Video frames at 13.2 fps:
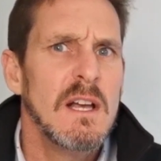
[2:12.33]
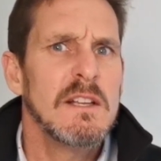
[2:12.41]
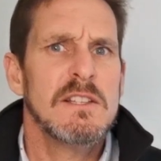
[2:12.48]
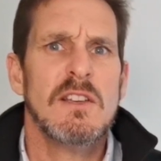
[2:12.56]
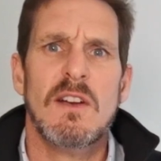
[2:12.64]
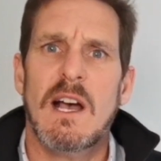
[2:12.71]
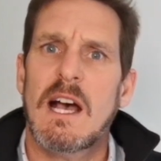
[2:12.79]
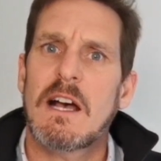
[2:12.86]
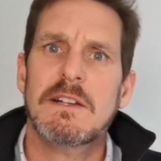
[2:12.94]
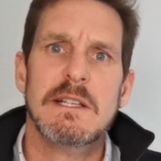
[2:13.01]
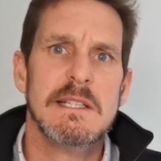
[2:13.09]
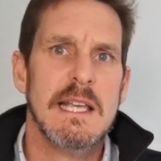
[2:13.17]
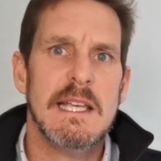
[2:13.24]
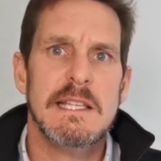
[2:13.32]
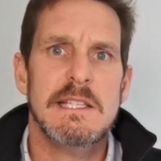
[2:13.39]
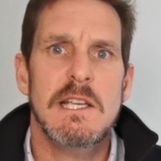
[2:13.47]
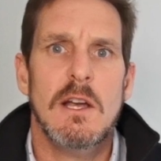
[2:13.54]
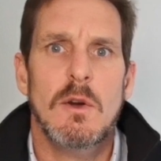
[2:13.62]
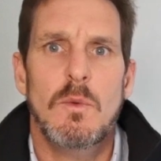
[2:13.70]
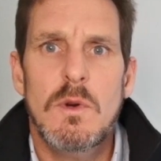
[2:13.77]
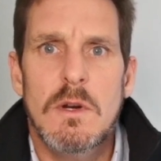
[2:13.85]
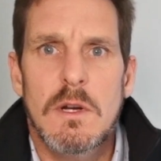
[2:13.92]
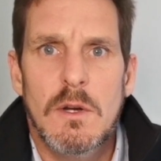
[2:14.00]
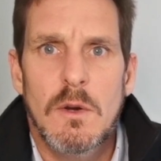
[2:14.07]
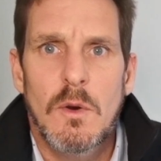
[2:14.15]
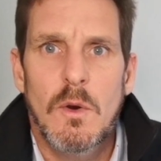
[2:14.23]
So how does SEO
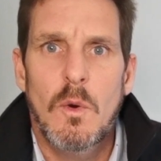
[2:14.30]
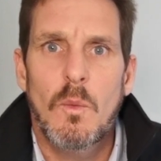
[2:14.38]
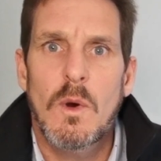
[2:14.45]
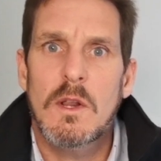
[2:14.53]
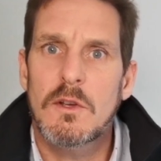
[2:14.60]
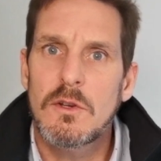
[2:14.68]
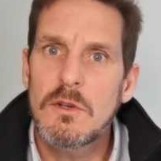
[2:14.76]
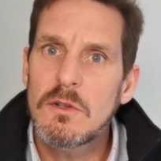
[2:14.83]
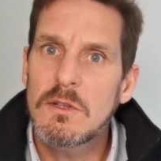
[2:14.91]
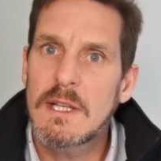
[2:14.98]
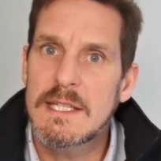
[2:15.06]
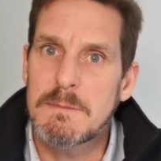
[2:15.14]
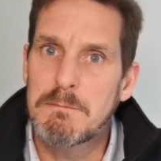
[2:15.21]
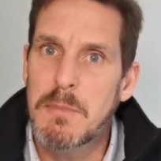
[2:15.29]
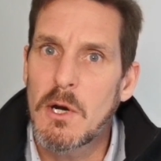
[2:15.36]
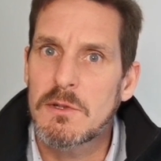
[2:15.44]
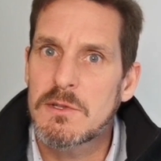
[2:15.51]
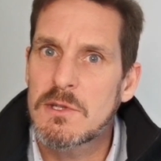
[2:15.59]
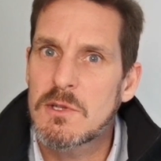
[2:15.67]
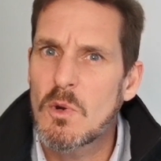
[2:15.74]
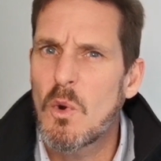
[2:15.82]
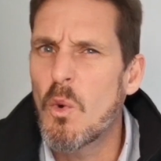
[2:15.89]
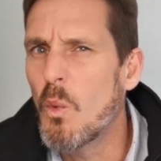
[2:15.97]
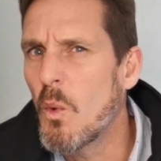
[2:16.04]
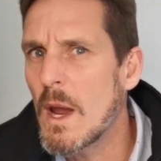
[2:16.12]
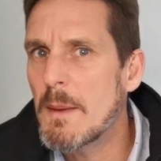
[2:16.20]
work? Well, Google has bots
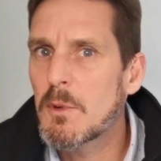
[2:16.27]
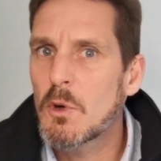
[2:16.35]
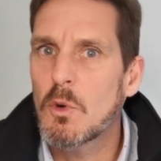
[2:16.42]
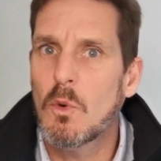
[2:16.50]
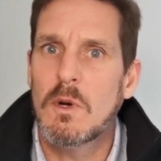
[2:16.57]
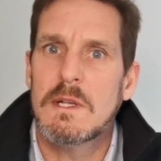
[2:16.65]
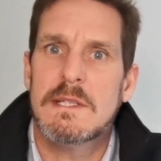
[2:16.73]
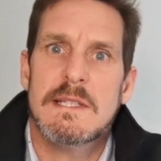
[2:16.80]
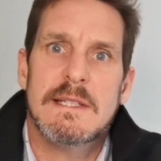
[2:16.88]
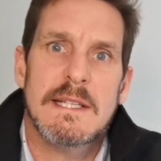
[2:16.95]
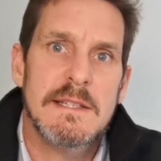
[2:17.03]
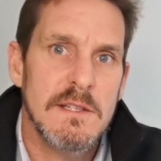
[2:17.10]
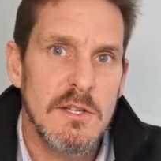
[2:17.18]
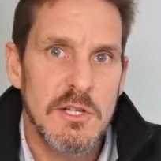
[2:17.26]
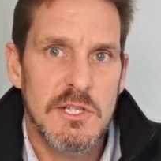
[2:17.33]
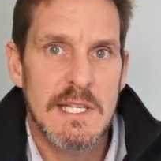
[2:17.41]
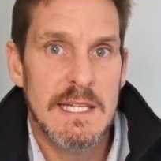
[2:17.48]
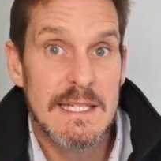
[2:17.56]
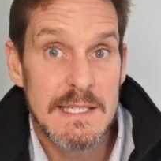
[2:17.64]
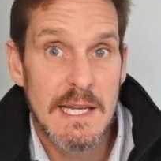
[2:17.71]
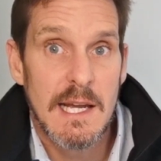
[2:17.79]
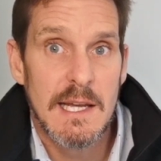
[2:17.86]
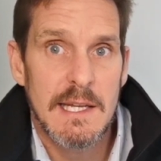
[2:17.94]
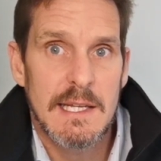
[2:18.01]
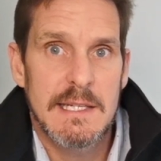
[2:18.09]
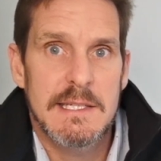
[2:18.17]
or web crawlers that search the
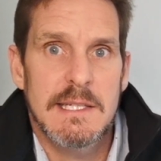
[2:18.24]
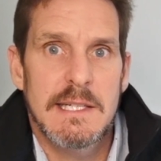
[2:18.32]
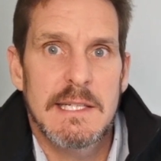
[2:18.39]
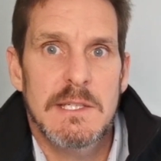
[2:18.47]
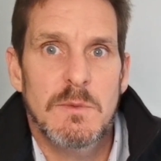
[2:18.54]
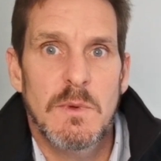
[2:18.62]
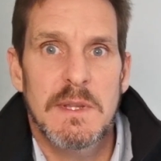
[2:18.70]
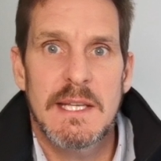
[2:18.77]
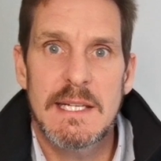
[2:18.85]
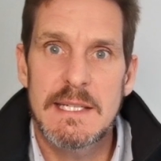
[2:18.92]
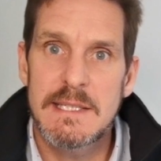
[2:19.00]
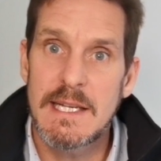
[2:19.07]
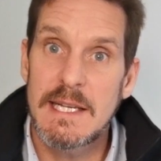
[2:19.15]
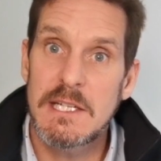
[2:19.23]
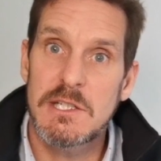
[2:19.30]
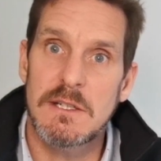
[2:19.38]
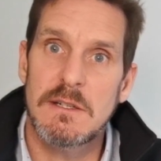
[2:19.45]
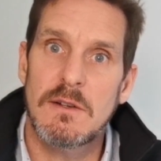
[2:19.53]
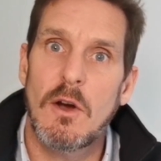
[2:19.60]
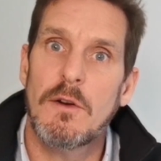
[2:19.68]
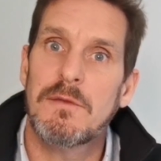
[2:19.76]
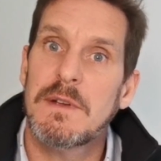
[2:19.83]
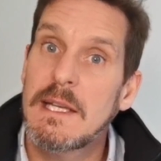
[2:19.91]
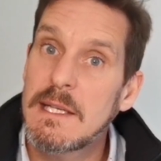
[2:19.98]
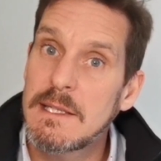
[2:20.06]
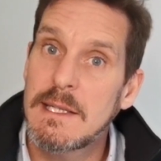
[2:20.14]
entire internet with the intention of
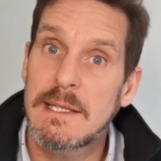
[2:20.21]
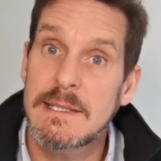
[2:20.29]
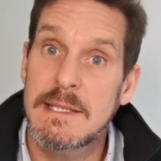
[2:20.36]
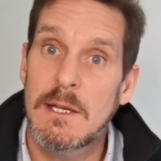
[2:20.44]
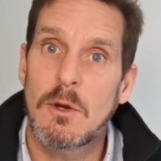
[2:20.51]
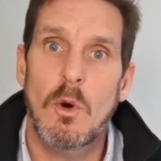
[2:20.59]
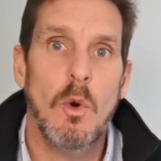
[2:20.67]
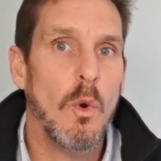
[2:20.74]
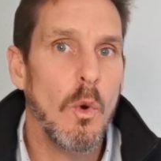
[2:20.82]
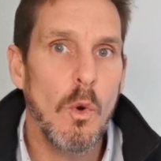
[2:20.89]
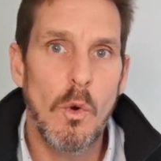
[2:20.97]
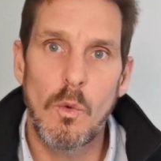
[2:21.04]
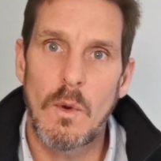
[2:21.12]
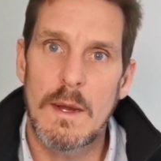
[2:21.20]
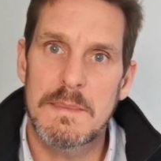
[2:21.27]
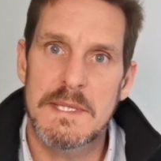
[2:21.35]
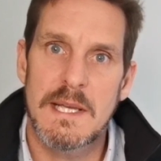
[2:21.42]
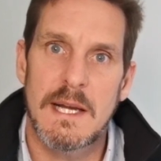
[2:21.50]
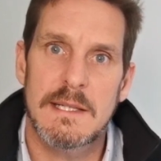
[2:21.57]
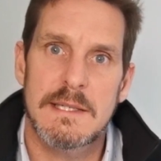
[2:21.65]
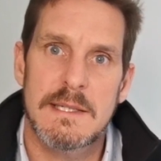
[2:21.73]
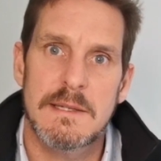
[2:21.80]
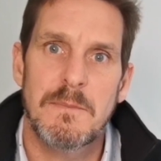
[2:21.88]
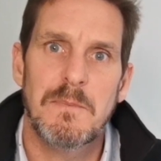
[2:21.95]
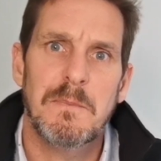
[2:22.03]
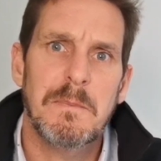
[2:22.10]
indexing all websites.